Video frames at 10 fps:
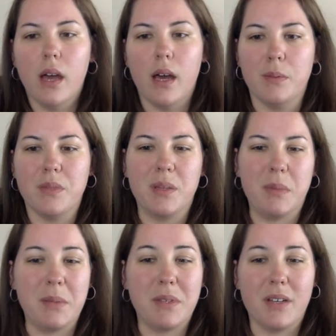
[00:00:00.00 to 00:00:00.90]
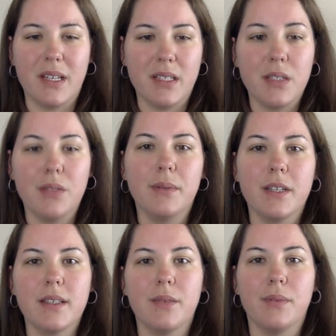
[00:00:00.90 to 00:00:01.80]
um, sometimes I'll add two
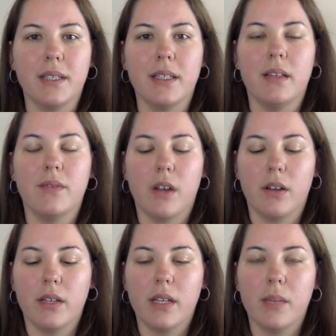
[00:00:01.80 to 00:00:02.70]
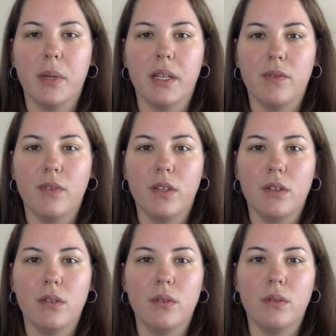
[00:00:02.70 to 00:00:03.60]
because I really love garlic, but if
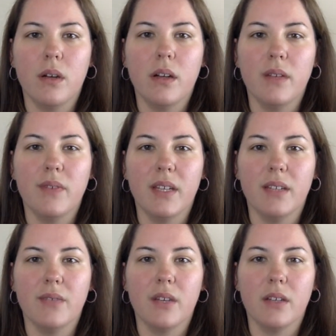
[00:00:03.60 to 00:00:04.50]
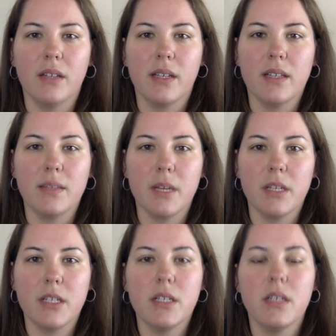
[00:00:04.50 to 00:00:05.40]
you aren't a fan of garlic as
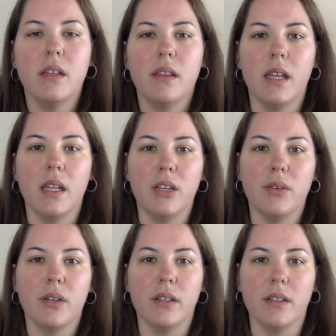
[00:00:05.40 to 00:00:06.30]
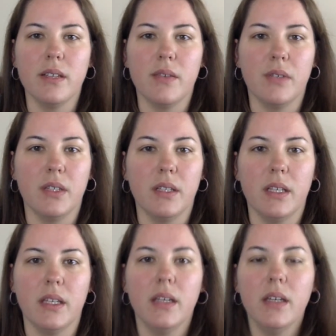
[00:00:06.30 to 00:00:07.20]
much, then you could
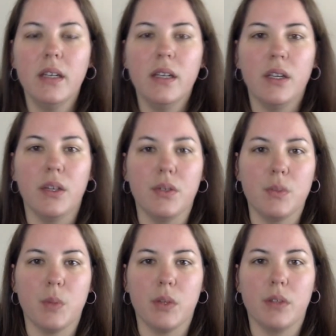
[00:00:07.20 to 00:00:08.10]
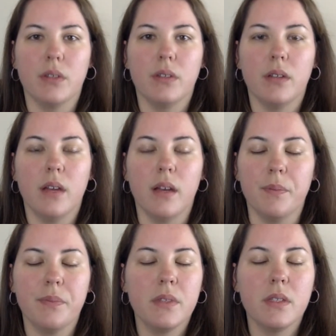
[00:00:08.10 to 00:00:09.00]
definitely use more,
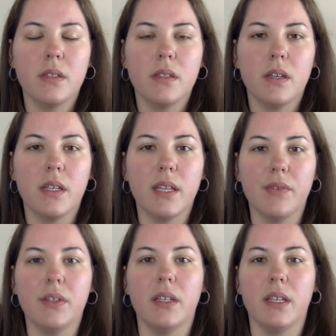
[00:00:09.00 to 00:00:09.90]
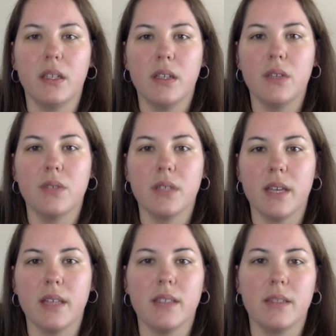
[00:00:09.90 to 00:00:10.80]
um, you could definitely use
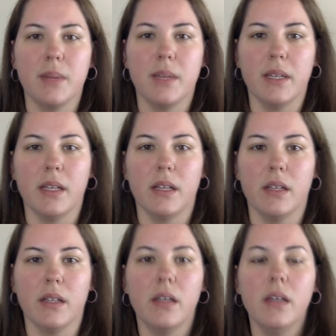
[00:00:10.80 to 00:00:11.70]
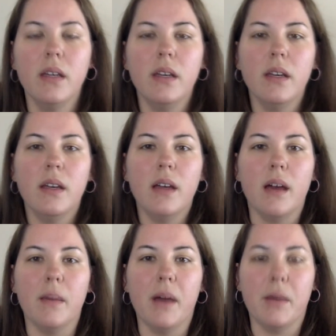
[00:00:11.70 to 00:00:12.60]
less depending on
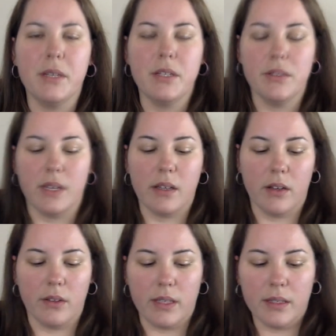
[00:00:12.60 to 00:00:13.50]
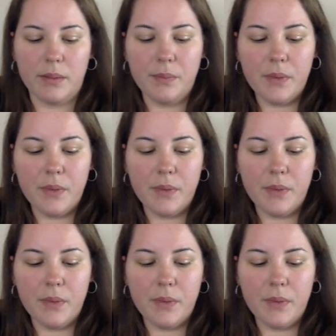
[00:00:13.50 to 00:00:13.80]
um, how much you like garlic.